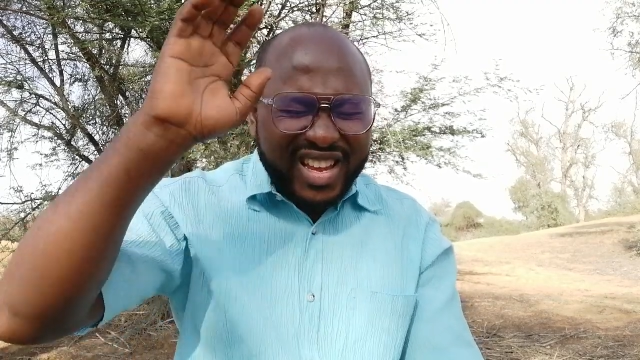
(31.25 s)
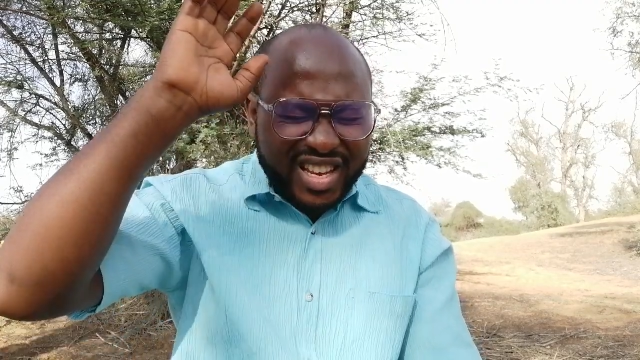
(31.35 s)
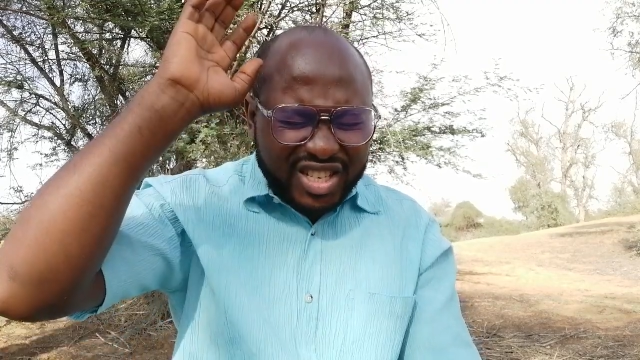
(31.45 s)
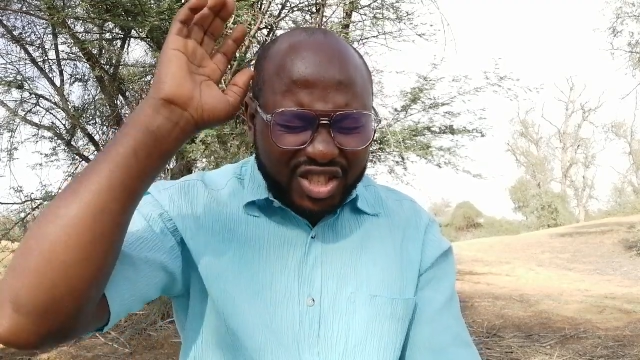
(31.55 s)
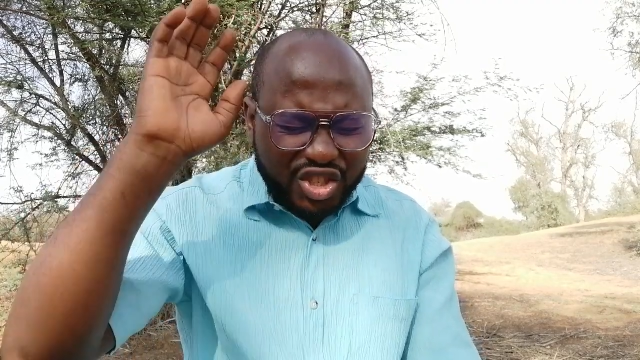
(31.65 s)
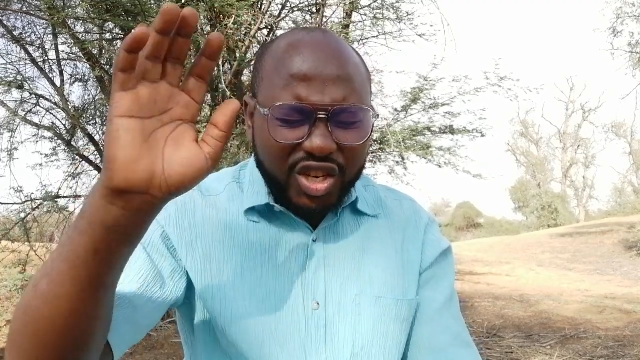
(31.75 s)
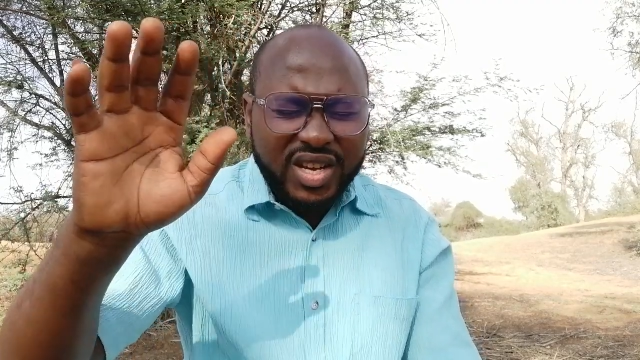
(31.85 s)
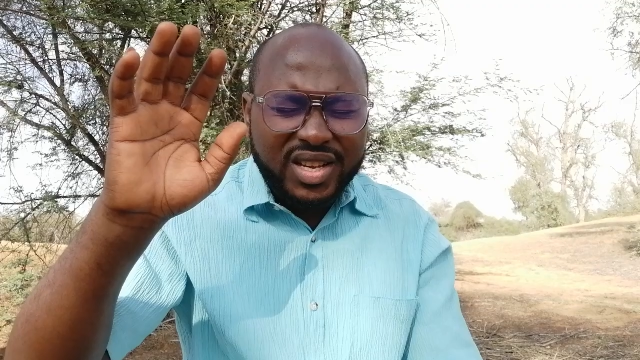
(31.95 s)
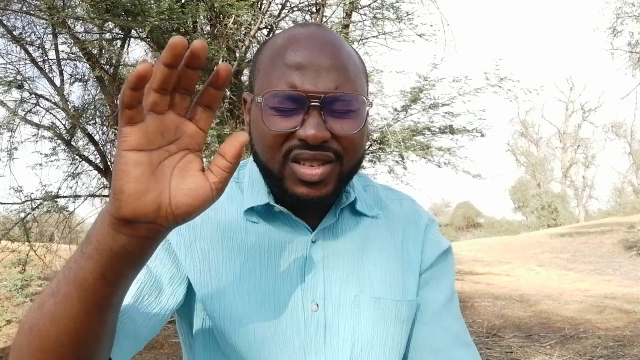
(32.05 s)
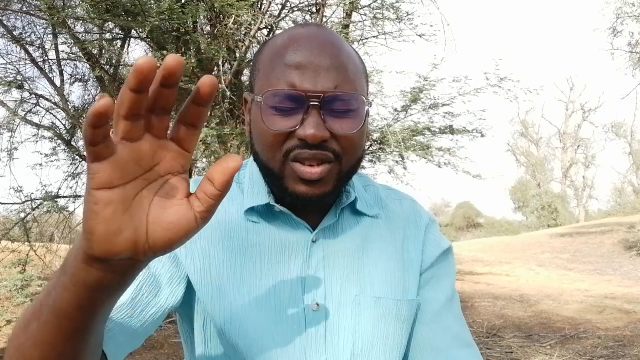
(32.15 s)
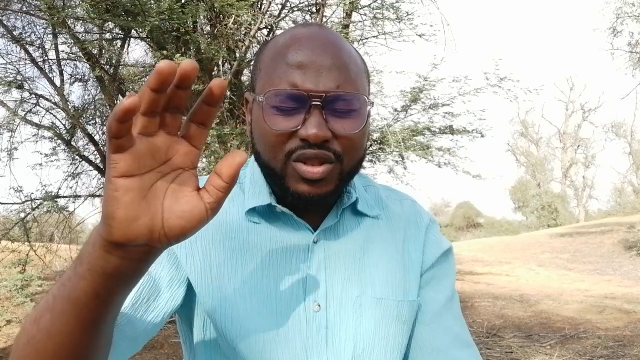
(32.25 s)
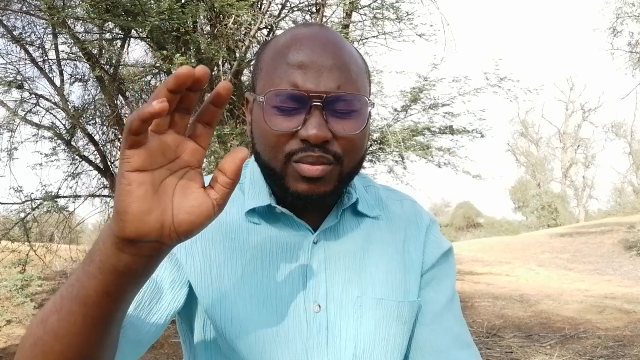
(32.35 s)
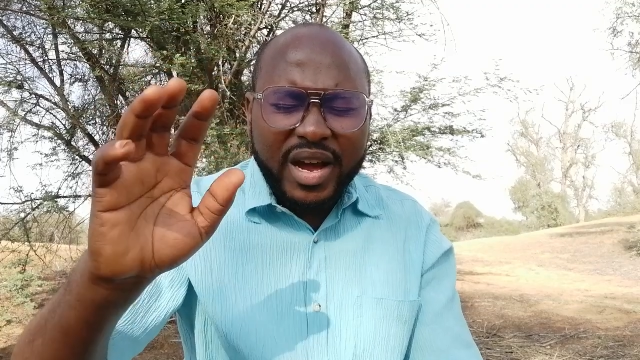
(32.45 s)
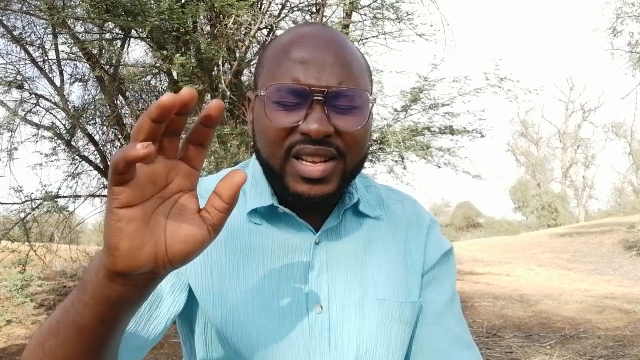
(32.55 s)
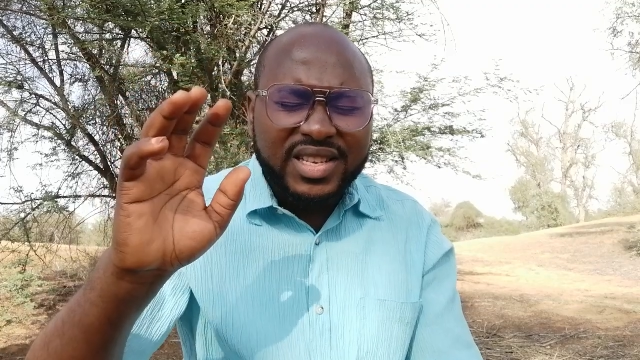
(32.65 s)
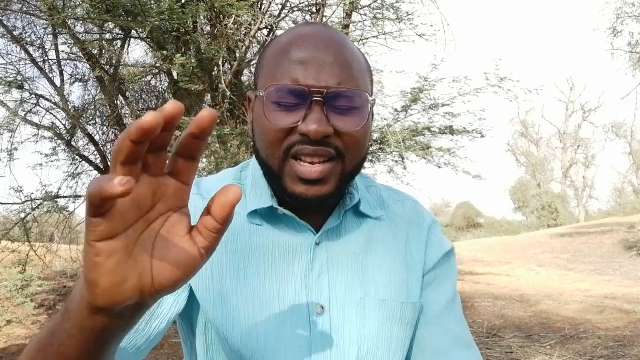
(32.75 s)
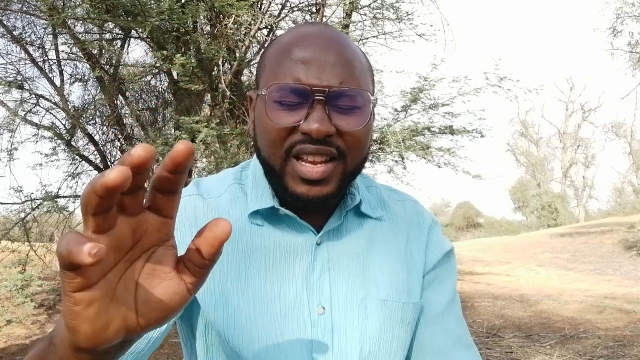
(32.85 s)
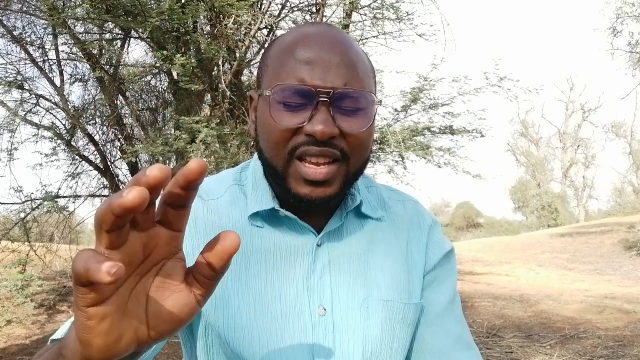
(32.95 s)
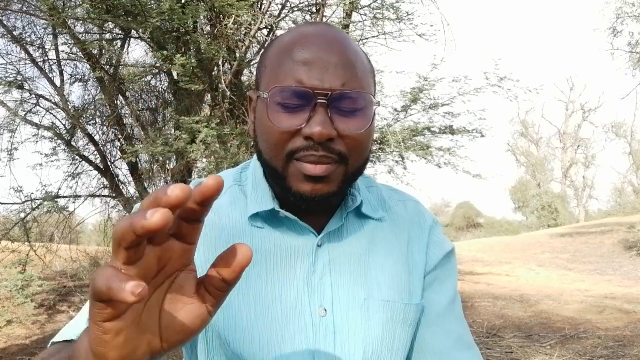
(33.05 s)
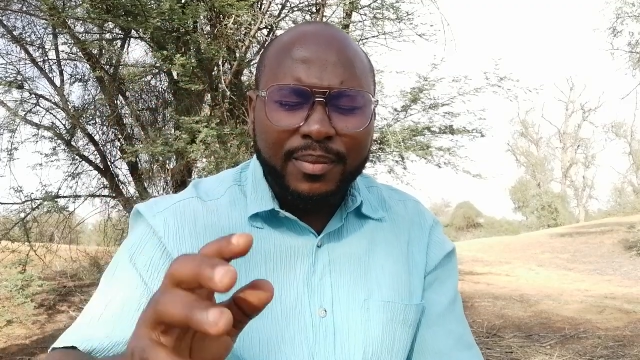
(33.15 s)
in Jesus' mighty
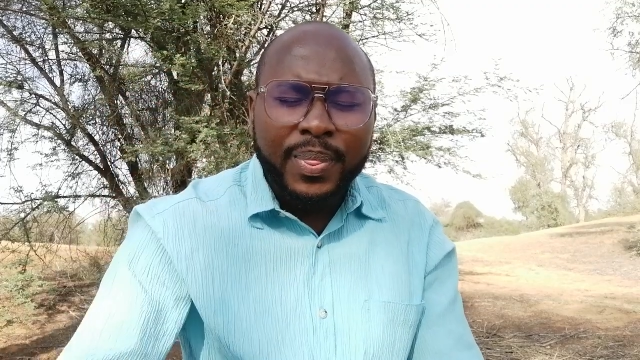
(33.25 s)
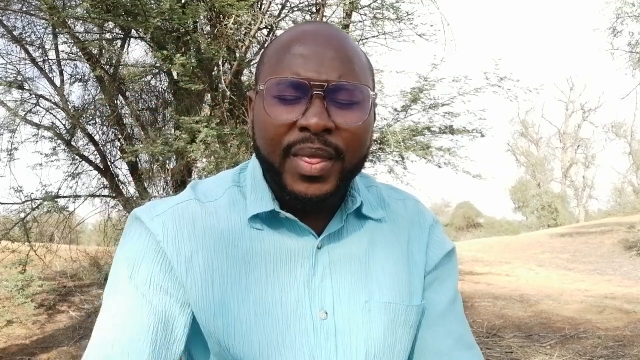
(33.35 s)
name.